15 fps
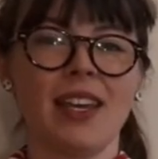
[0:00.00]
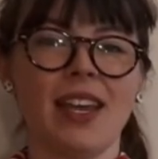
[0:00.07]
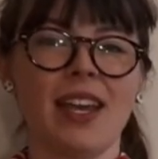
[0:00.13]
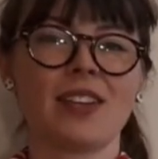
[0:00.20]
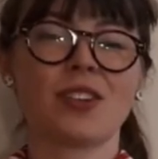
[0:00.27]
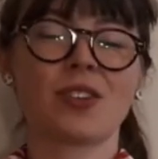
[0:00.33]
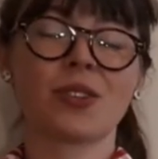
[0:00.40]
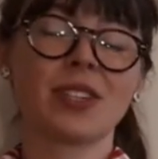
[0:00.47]

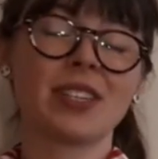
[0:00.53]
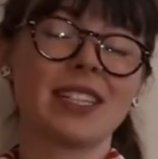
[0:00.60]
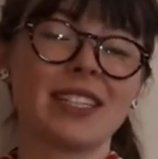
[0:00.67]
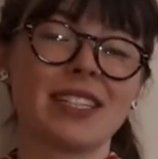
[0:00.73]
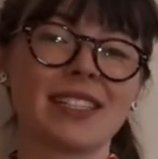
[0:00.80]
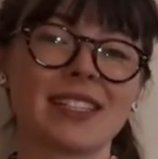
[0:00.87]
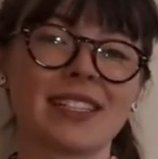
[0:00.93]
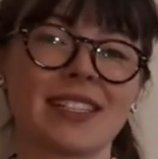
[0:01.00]
And during
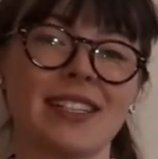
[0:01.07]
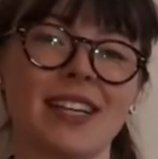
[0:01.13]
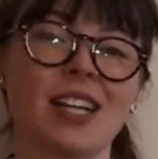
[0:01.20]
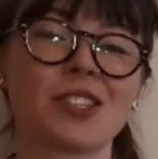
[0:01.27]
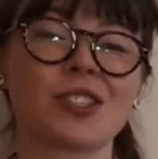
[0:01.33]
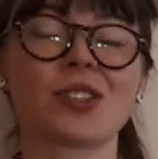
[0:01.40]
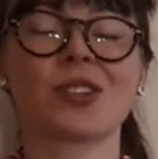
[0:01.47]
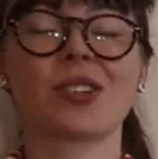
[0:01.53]
these
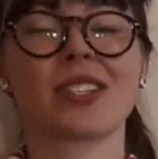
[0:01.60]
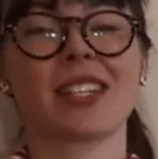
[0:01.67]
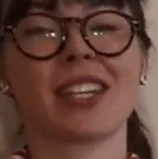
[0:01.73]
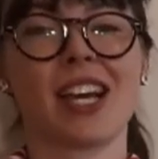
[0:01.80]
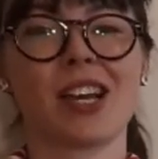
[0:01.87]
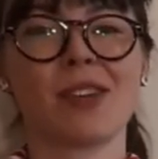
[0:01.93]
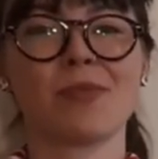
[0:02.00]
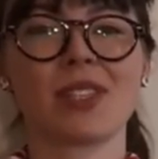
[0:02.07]
uncertain
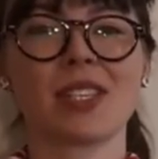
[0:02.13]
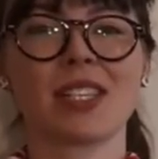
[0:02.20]
times,